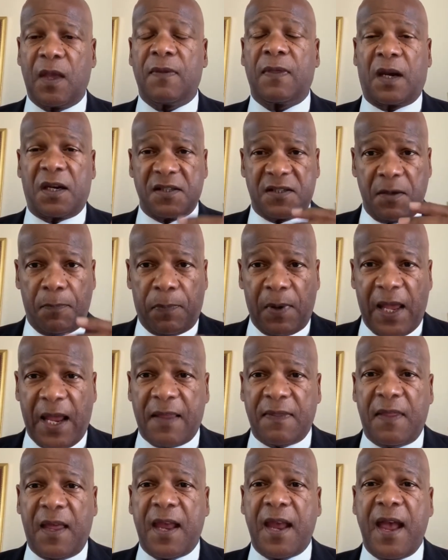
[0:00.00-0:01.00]
That is a
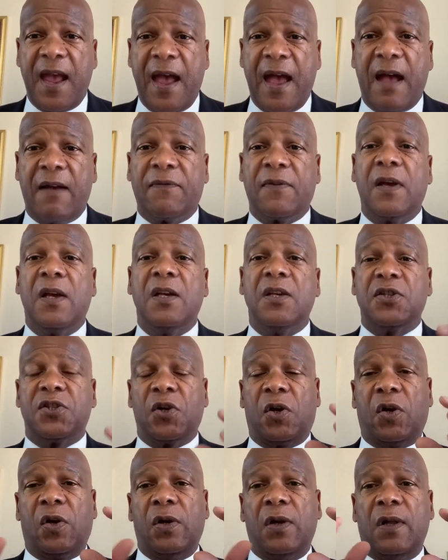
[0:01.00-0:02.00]
plan they have.
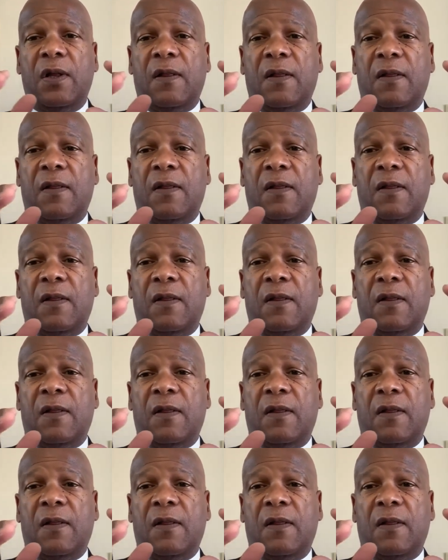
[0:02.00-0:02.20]
So